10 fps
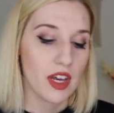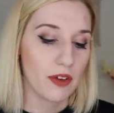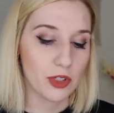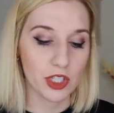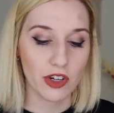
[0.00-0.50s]

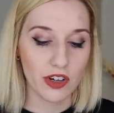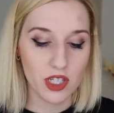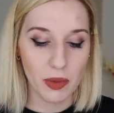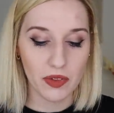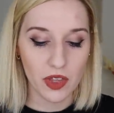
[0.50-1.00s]
If you're curious
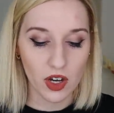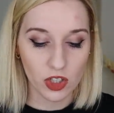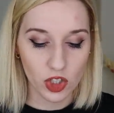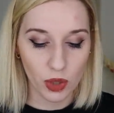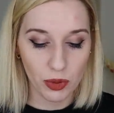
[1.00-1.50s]
about the
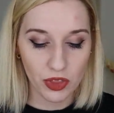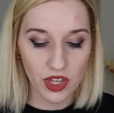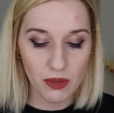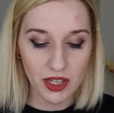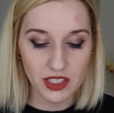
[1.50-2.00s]
October
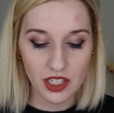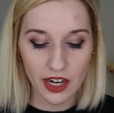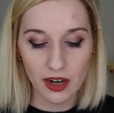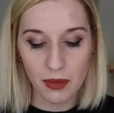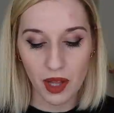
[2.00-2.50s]
theme, it's
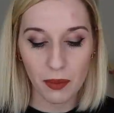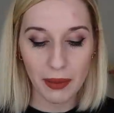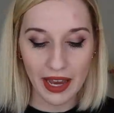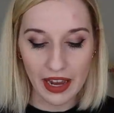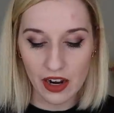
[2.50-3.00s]
caramel
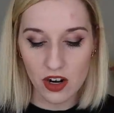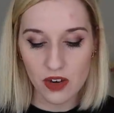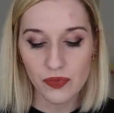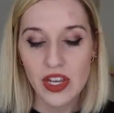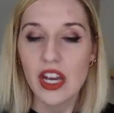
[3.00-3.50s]

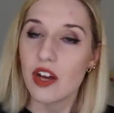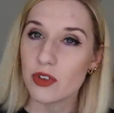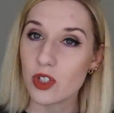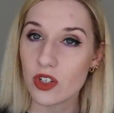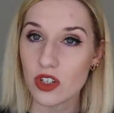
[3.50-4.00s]
pear. If
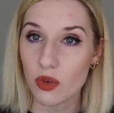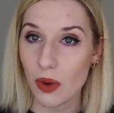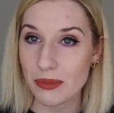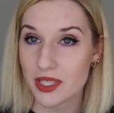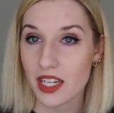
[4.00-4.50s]
you go to their
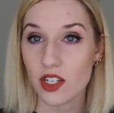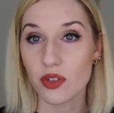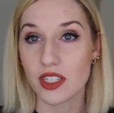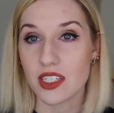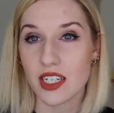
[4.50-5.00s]
website, you
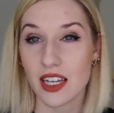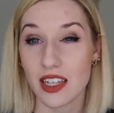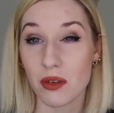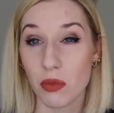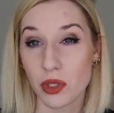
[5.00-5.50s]
can see, I
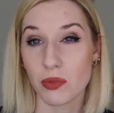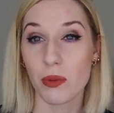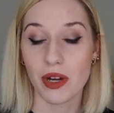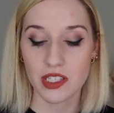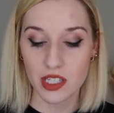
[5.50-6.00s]
think, multiple
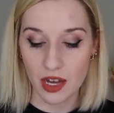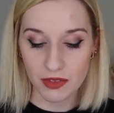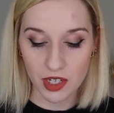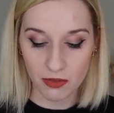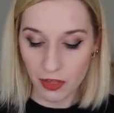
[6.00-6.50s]
months of
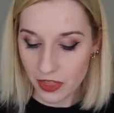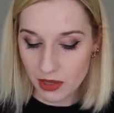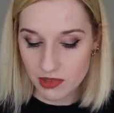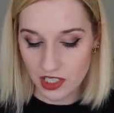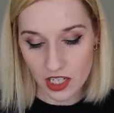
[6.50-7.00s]
the different
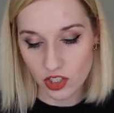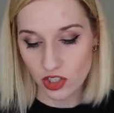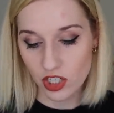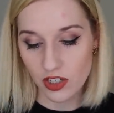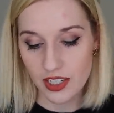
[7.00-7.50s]
themes in case
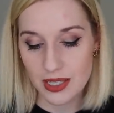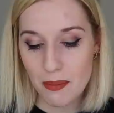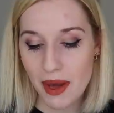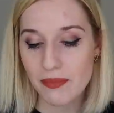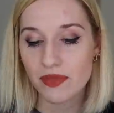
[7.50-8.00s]
you're curious,
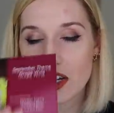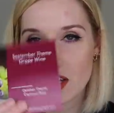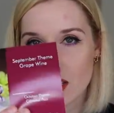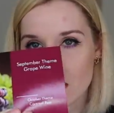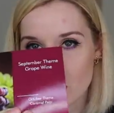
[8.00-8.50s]
but
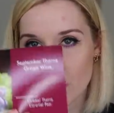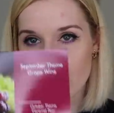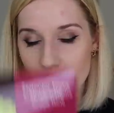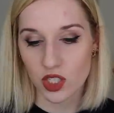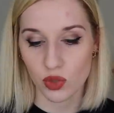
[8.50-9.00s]
this
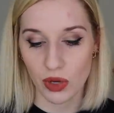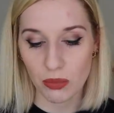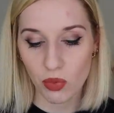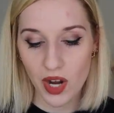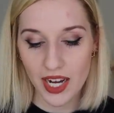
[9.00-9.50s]
month is
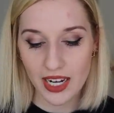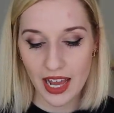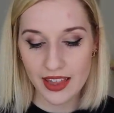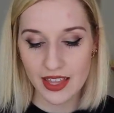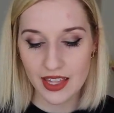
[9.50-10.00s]
grape wine.
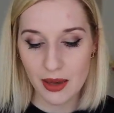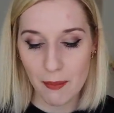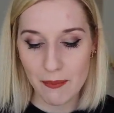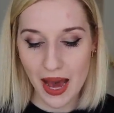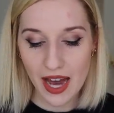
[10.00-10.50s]
And then the
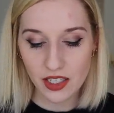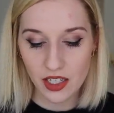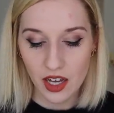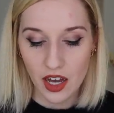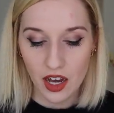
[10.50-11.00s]
back
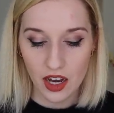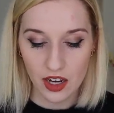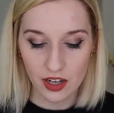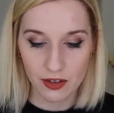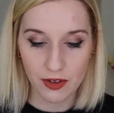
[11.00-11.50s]

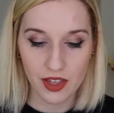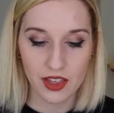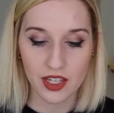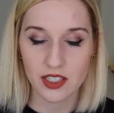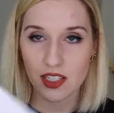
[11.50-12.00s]
of
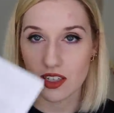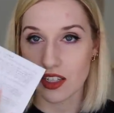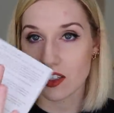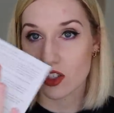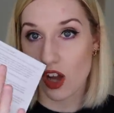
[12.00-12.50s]
this
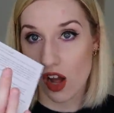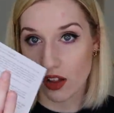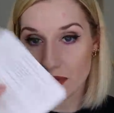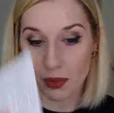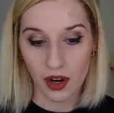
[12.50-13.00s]
lists all
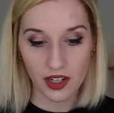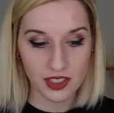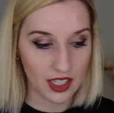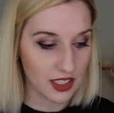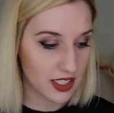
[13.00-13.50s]
of the
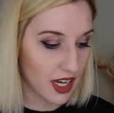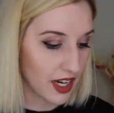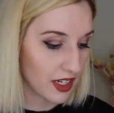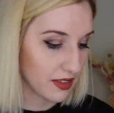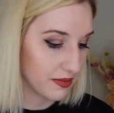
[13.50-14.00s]
products inside.